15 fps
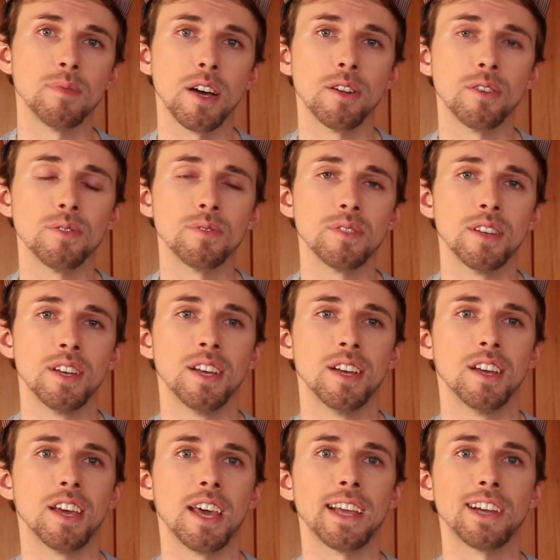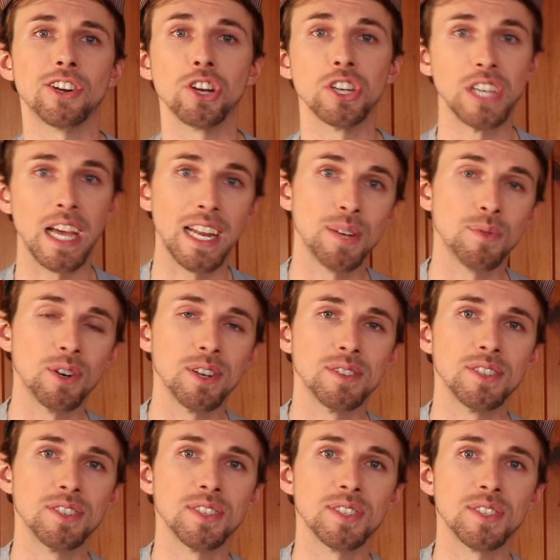I don't encourage anyone
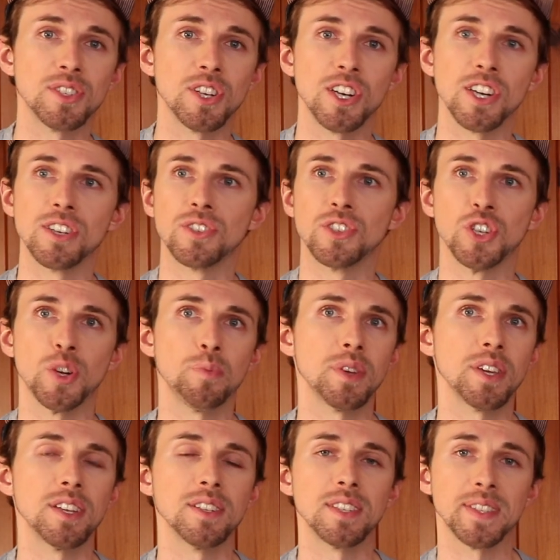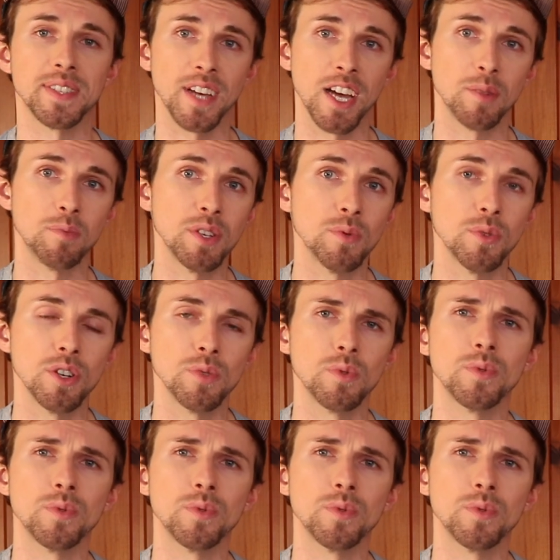to just start jumping into side B world.